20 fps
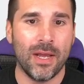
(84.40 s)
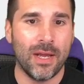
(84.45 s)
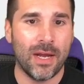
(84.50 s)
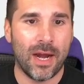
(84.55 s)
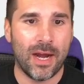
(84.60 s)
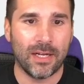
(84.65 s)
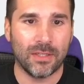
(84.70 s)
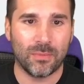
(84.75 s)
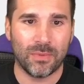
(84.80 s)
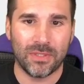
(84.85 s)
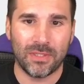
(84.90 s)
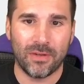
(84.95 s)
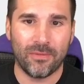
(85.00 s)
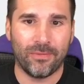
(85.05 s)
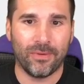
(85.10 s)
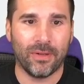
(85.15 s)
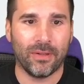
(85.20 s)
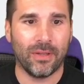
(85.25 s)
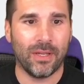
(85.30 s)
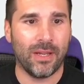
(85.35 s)

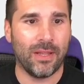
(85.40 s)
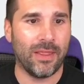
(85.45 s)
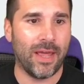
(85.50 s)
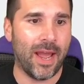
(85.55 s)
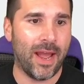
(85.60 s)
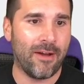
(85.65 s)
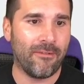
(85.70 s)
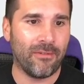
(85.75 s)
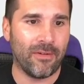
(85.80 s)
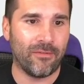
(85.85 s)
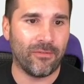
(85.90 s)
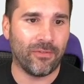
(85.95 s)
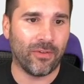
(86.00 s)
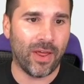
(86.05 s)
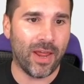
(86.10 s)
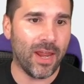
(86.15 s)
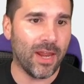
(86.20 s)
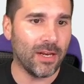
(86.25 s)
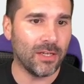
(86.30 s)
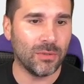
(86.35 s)
specifically that
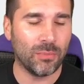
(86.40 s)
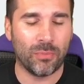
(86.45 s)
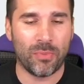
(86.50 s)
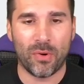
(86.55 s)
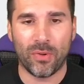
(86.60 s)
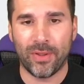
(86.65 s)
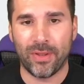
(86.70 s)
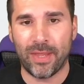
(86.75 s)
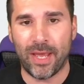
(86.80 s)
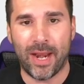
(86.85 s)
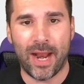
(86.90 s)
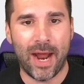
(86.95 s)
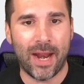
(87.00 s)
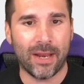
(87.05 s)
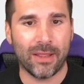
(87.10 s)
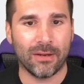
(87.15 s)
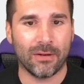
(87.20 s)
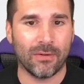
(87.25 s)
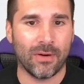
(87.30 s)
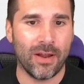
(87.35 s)
Phlage, pulling that out of
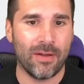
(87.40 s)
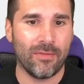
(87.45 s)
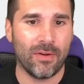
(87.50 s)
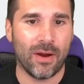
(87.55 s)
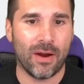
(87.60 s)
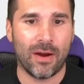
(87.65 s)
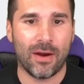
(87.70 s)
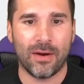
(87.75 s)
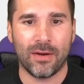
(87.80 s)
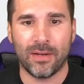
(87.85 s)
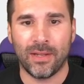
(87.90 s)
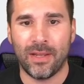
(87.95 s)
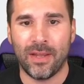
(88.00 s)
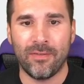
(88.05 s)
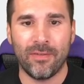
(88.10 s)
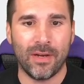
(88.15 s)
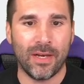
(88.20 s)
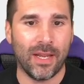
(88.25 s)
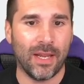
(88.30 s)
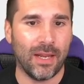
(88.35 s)
the graveyard,
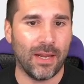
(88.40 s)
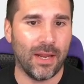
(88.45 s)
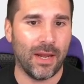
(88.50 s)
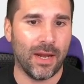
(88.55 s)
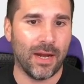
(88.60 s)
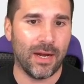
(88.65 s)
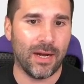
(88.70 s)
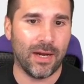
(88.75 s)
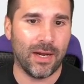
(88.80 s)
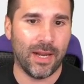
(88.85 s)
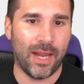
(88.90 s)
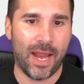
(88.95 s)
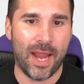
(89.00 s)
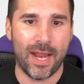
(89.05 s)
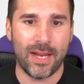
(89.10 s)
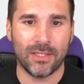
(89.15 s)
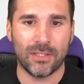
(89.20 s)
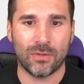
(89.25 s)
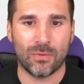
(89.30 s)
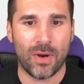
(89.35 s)
giving it
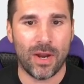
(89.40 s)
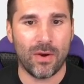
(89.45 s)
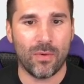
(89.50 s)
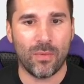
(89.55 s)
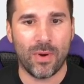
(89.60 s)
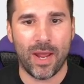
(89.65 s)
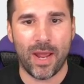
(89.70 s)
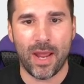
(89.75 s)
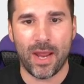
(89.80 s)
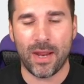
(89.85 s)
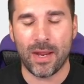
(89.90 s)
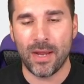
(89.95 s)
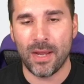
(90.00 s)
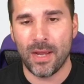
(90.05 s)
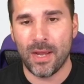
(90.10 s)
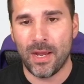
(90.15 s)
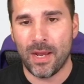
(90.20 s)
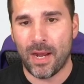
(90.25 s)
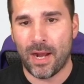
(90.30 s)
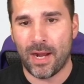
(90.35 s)
haste right away,
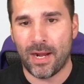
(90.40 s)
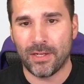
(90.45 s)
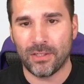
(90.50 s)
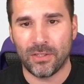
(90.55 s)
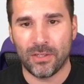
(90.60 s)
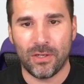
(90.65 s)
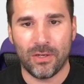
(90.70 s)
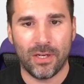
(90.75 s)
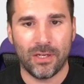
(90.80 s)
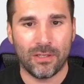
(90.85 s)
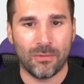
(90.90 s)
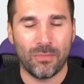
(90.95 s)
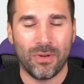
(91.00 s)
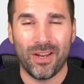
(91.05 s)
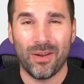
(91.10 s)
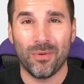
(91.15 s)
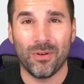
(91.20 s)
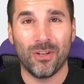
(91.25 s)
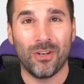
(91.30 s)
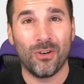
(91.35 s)
so you get to be
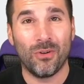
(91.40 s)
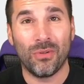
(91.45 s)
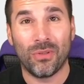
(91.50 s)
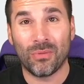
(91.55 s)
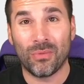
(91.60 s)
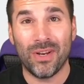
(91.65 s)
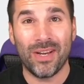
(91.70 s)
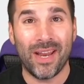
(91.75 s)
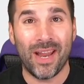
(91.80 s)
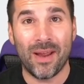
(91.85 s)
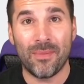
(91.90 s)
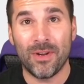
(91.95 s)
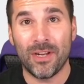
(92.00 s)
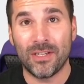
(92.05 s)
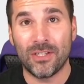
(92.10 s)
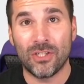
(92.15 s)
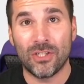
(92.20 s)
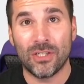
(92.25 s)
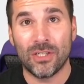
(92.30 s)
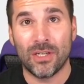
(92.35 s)
able to do 3
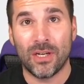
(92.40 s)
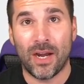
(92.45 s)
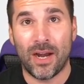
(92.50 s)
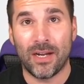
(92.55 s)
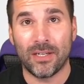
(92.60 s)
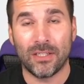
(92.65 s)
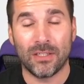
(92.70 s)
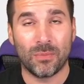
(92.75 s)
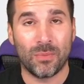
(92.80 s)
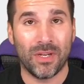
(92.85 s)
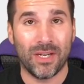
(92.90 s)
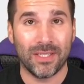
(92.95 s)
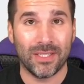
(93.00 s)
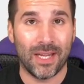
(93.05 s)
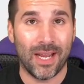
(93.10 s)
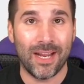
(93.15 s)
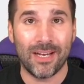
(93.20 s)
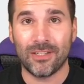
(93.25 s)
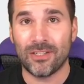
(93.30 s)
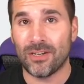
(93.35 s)
damage just because it
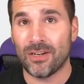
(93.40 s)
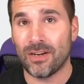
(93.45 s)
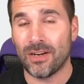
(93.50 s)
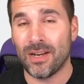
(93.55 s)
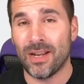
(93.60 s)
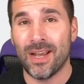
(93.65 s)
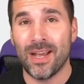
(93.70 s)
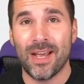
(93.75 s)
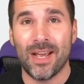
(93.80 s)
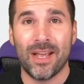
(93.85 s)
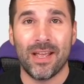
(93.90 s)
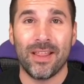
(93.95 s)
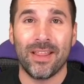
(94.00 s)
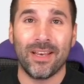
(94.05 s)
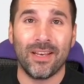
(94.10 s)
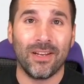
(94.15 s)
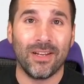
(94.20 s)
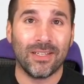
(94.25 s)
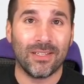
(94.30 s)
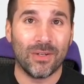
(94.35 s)
entered, and then
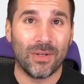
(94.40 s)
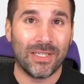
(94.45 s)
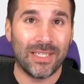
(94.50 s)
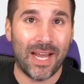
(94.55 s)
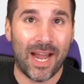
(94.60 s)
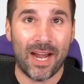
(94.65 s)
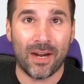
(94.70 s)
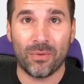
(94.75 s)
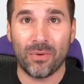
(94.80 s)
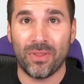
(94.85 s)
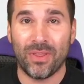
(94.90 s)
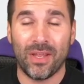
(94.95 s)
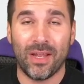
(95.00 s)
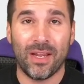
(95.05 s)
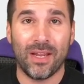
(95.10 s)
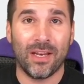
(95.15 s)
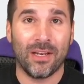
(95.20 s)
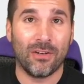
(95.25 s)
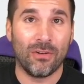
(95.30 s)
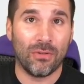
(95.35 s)
you get to attack with it
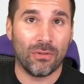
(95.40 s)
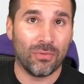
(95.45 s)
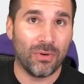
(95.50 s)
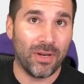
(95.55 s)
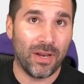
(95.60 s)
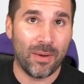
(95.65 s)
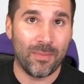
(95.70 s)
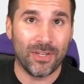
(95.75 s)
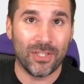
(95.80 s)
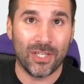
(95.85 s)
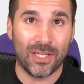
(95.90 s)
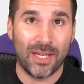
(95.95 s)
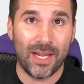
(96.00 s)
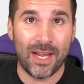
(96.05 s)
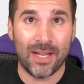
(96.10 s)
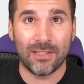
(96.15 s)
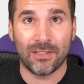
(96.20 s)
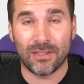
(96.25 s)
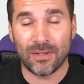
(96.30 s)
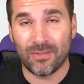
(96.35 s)
and do 3 damage
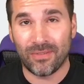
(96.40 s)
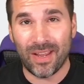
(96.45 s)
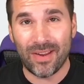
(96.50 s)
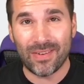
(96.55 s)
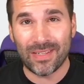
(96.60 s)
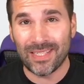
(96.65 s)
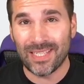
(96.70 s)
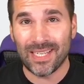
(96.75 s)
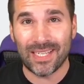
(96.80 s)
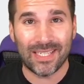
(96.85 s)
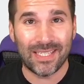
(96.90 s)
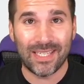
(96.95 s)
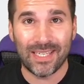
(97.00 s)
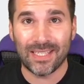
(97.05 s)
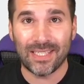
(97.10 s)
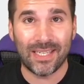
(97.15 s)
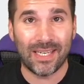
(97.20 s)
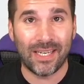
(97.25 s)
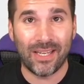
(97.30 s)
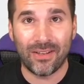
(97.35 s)
again. So if they have a
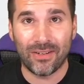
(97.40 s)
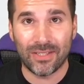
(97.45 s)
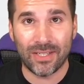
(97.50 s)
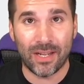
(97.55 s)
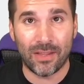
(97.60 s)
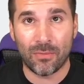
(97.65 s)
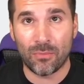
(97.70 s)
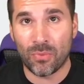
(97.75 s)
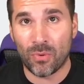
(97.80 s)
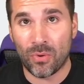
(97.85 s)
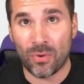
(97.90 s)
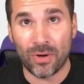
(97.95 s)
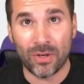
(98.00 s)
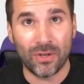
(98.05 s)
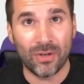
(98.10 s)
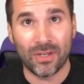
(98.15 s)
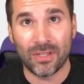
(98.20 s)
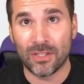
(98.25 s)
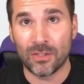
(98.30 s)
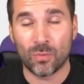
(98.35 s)
6/6 on the other side of the board, you
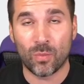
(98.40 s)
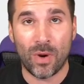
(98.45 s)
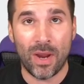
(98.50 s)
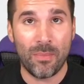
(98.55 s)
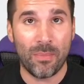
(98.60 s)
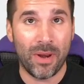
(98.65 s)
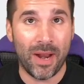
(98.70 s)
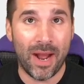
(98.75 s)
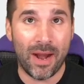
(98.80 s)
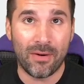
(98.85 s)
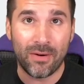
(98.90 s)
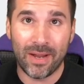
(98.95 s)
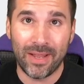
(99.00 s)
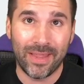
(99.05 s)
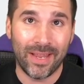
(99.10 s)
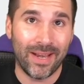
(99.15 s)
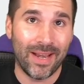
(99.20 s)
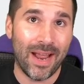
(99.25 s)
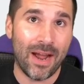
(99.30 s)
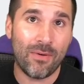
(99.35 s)
can just wipe it out, and
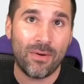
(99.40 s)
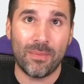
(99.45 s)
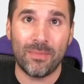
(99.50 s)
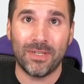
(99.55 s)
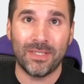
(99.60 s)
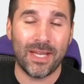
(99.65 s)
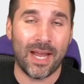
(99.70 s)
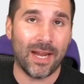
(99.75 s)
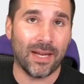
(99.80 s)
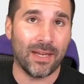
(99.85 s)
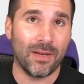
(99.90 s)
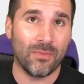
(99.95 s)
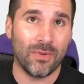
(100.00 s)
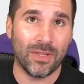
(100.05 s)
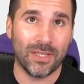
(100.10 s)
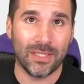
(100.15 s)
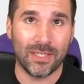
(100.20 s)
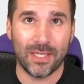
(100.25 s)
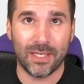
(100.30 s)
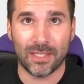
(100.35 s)
then now I'm attacking with a
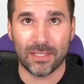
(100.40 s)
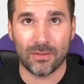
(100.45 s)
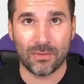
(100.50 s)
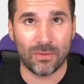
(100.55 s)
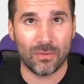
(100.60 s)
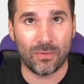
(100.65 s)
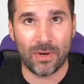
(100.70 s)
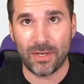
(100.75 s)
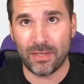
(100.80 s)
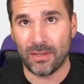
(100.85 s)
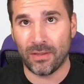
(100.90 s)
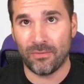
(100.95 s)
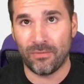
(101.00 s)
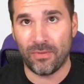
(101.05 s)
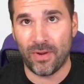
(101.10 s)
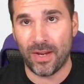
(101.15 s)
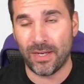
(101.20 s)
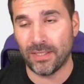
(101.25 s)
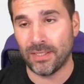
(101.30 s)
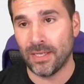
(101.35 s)
6 right to the
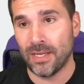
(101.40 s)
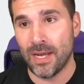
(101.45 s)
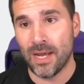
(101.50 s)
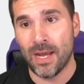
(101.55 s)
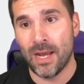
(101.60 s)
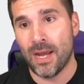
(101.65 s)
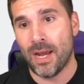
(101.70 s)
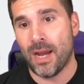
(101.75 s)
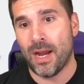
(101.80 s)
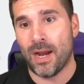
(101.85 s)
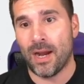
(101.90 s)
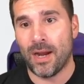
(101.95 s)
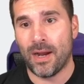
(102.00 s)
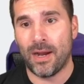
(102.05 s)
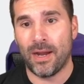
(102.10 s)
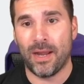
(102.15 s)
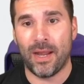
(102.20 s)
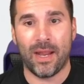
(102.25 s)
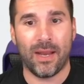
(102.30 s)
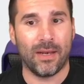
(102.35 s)
face
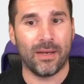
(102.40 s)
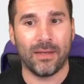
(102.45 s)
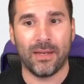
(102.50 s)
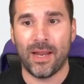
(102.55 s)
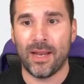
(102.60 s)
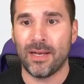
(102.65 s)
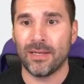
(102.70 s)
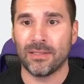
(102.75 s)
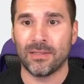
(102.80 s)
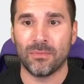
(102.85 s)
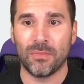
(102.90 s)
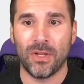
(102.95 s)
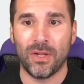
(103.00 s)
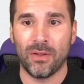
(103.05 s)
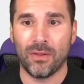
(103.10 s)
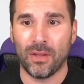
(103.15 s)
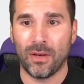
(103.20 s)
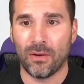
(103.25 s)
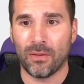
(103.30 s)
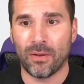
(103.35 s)
and gaining some
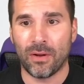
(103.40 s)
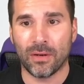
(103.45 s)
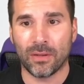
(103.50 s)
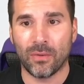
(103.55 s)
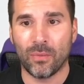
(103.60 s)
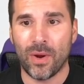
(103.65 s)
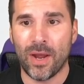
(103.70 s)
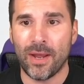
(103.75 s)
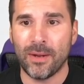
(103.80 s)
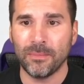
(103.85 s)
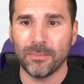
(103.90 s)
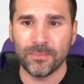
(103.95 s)
healing along the way.